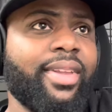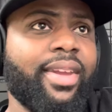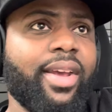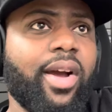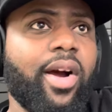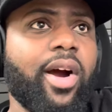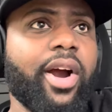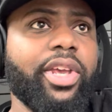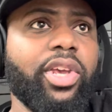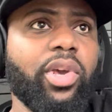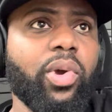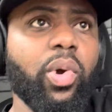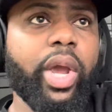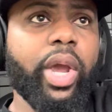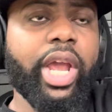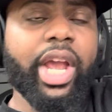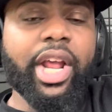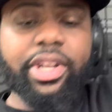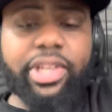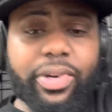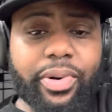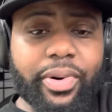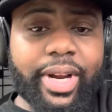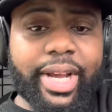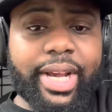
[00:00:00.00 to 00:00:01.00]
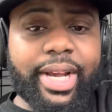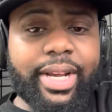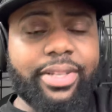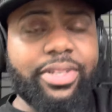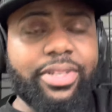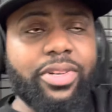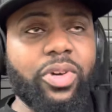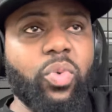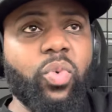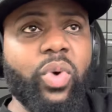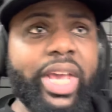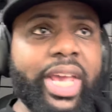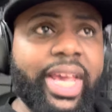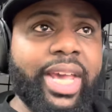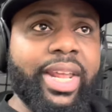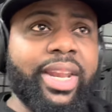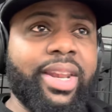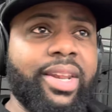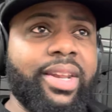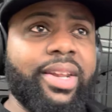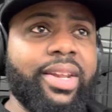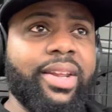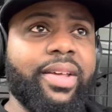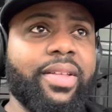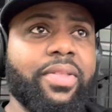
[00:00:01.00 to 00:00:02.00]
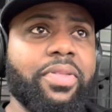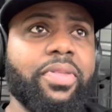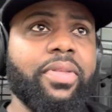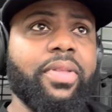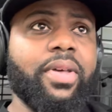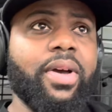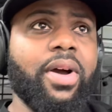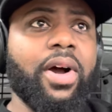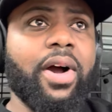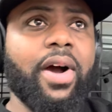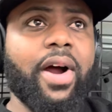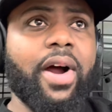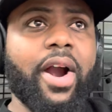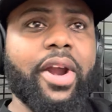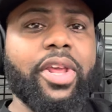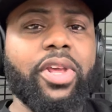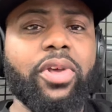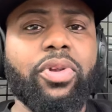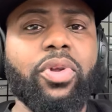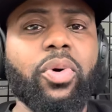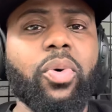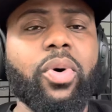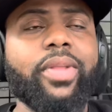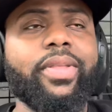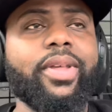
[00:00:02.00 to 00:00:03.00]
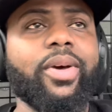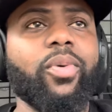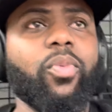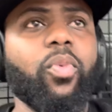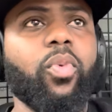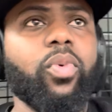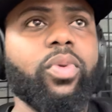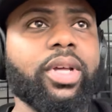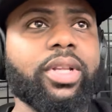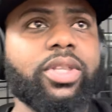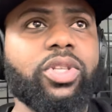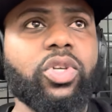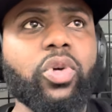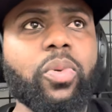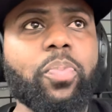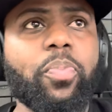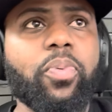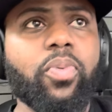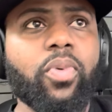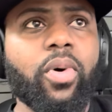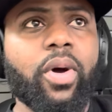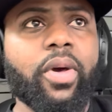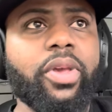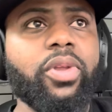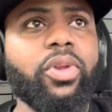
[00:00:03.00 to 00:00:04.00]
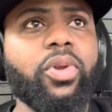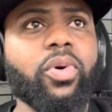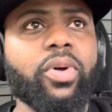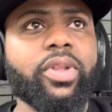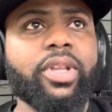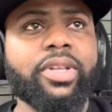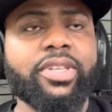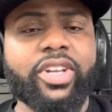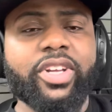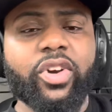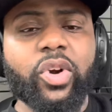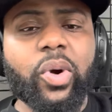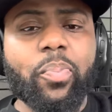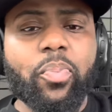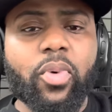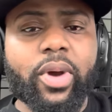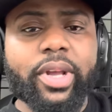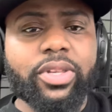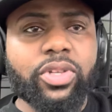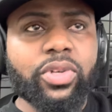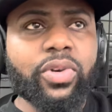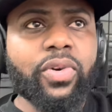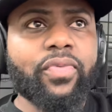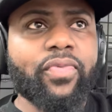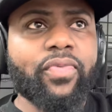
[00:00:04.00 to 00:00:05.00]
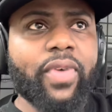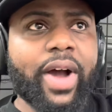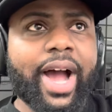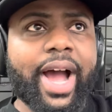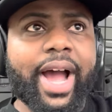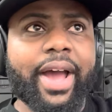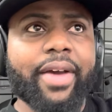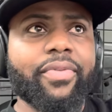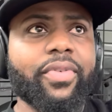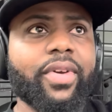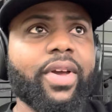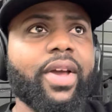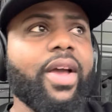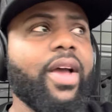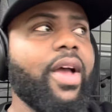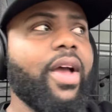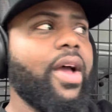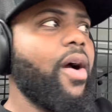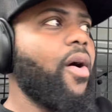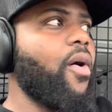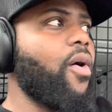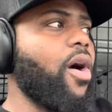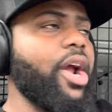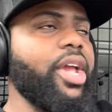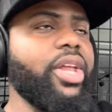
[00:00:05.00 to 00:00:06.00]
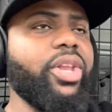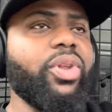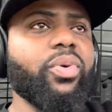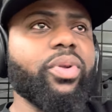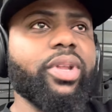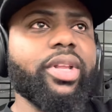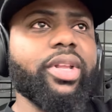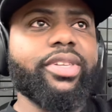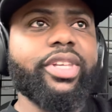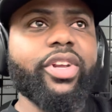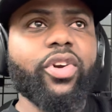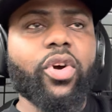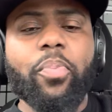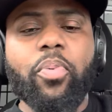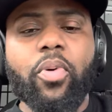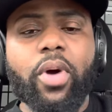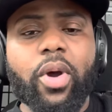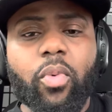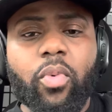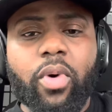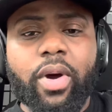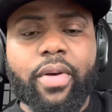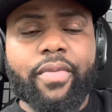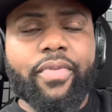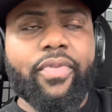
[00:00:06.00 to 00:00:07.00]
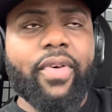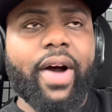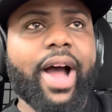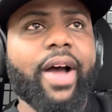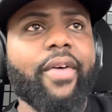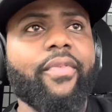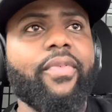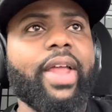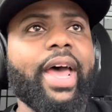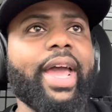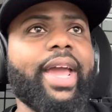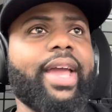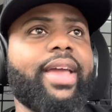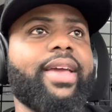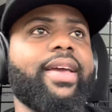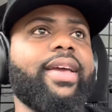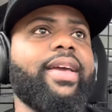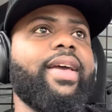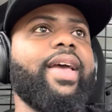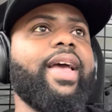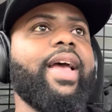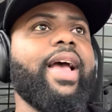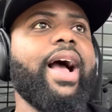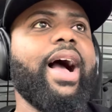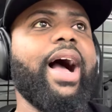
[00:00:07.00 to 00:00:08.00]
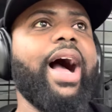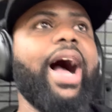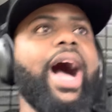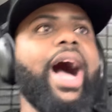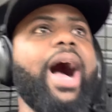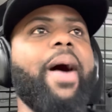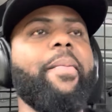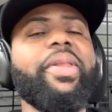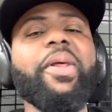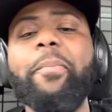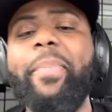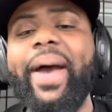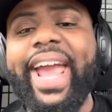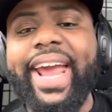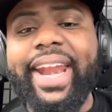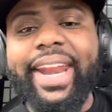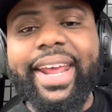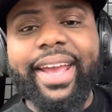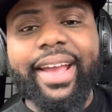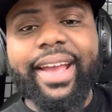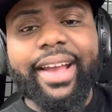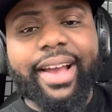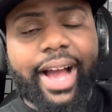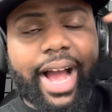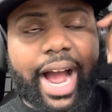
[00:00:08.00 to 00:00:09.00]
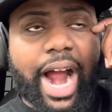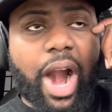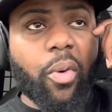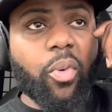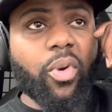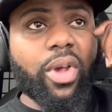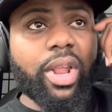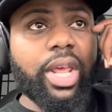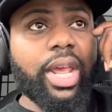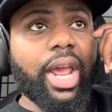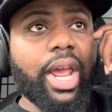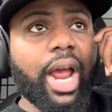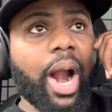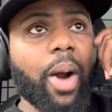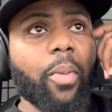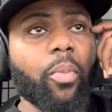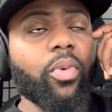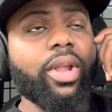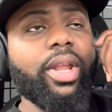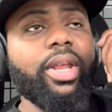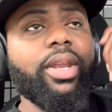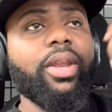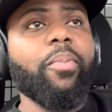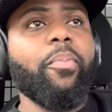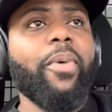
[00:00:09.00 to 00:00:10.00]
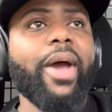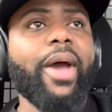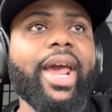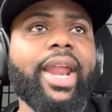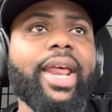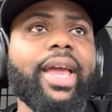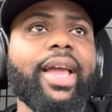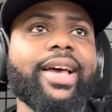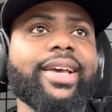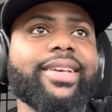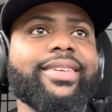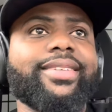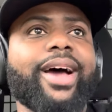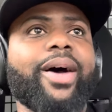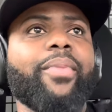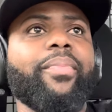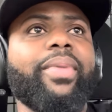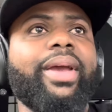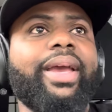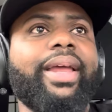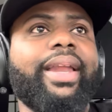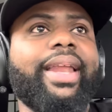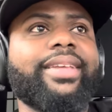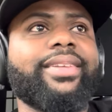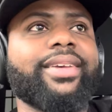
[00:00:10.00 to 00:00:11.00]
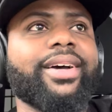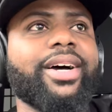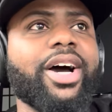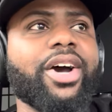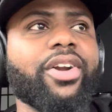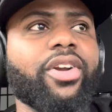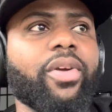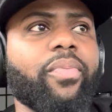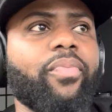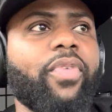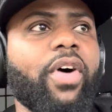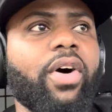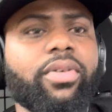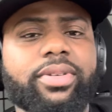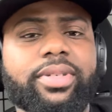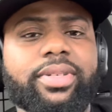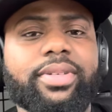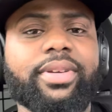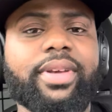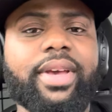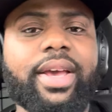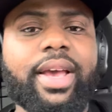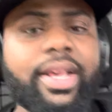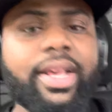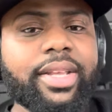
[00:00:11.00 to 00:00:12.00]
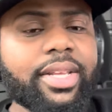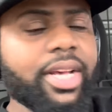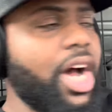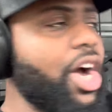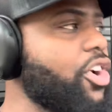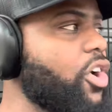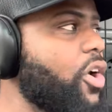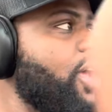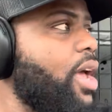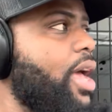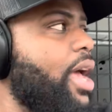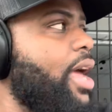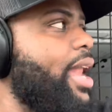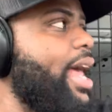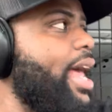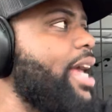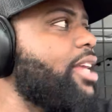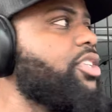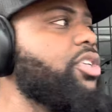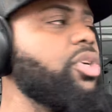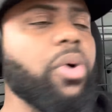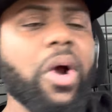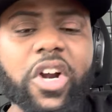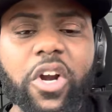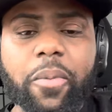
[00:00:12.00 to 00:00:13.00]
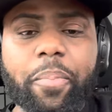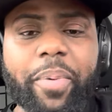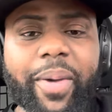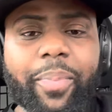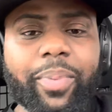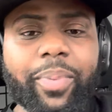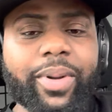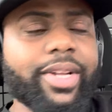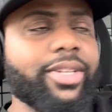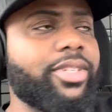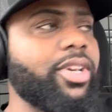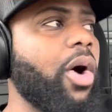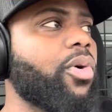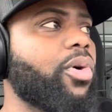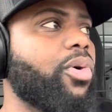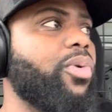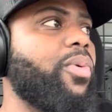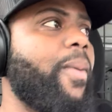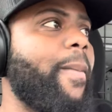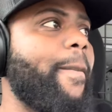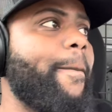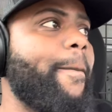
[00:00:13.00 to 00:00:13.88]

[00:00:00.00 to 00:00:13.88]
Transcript: Are you entering to win? Uh, are you doing the the two? Are you doing the zero point two five, or are you doing the zero point one five? Like, I'm debating. I really, I'm really debating because I mean that's a hundred folks. It's a hundred. That's two hundred people in total